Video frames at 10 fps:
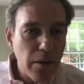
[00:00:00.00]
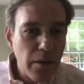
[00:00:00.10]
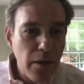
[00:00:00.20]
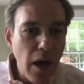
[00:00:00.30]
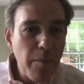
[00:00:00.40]

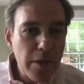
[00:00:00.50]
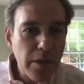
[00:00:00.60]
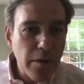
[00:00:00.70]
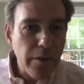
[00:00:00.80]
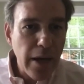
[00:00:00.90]

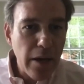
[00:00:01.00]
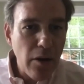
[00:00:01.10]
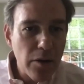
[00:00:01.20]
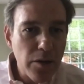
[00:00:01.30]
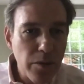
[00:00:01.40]
opposite of that
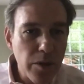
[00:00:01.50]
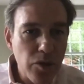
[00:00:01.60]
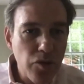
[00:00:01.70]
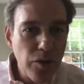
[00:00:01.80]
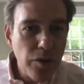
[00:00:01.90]
also is
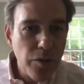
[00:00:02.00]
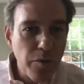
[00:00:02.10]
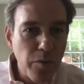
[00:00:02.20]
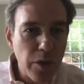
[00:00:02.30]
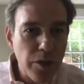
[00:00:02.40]
true,
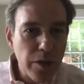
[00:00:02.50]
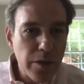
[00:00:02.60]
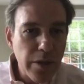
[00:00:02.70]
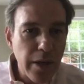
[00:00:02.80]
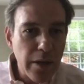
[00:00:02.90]
which is
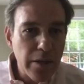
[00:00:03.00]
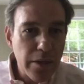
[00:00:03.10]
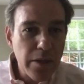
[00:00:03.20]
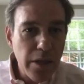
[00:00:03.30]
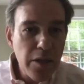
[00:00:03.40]
that
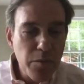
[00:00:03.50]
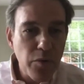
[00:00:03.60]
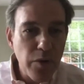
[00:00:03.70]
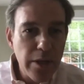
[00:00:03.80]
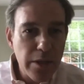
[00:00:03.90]
disease
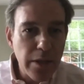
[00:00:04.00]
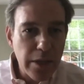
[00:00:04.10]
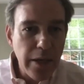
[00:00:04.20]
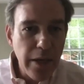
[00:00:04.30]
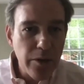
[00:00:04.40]
breeds
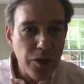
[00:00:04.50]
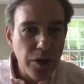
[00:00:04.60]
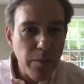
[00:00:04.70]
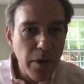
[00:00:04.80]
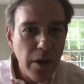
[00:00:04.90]
dictatorship.
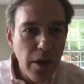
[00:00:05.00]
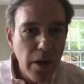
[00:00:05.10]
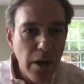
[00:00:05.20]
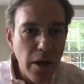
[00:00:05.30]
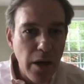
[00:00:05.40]

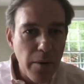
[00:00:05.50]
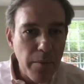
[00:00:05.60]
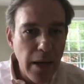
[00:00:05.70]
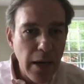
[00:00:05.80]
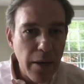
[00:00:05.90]

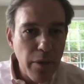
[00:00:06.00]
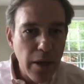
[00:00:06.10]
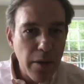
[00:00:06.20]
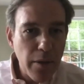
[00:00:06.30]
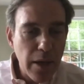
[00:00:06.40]
And I
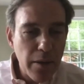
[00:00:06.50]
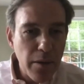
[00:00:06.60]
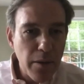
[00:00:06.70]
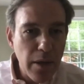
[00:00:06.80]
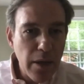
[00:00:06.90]
think that
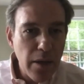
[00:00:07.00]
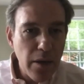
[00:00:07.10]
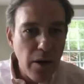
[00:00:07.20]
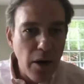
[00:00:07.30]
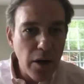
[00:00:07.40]
the
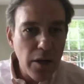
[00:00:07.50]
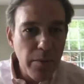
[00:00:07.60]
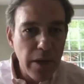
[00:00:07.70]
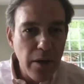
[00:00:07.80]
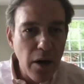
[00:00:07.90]

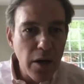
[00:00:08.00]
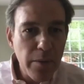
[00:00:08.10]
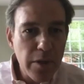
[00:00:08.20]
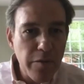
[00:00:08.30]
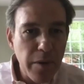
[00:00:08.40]

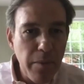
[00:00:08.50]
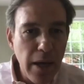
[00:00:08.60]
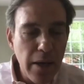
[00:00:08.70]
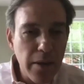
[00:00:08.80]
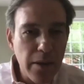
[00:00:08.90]
arguments have been
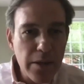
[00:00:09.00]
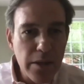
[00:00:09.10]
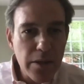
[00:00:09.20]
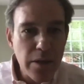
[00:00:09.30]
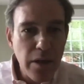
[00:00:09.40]
made that this
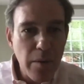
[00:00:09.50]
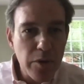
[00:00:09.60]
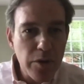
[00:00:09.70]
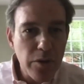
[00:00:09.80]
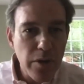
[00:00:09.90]
is an
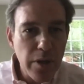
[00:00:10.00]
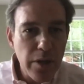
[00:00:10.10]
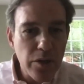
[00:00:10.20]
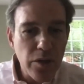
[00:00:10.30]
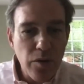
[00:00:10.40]
opportunity
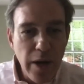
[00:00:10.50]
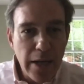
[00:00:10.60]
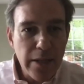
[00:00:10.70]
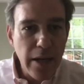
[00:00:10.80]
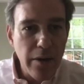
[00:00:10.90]
to
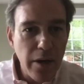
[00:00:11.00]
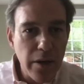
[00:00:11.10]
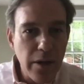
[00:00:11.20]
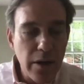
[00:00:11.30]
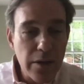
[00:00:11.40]
crack down
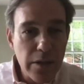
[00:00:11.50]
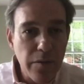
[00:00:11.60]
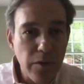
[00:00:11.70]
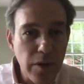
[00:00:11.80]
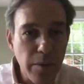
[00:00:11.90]
on
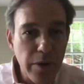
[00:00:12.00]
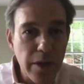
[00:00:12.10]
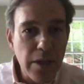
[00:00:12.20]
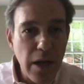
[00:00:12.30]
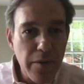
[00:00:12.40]
civil
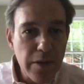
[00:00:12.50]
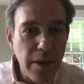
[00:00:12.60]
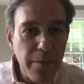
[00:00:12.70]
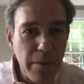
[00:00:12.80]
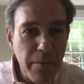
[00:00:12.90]
liberties. Obviously,
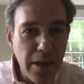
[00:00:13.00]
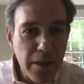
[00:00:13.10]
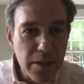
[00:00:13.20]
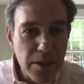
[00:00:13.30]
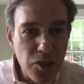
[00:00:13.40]
I'm not
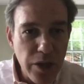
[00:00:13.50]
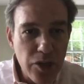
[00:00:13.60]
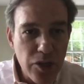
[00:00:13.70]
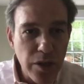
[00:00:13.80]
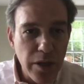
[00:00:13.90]
making the
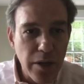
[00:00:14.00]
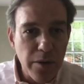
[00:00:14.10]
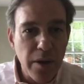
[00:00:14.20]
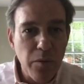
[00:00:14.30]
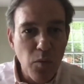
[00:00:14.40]
suggestion here
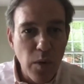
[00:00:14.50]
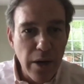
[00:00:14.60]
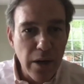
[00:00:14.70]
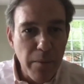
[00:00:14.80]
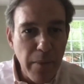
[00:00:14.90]
that
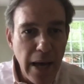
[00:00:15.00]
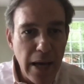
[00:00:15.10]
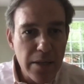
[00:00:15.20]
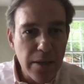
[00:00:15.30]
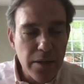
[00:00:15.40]
wearing a
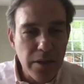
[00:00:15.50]
mask is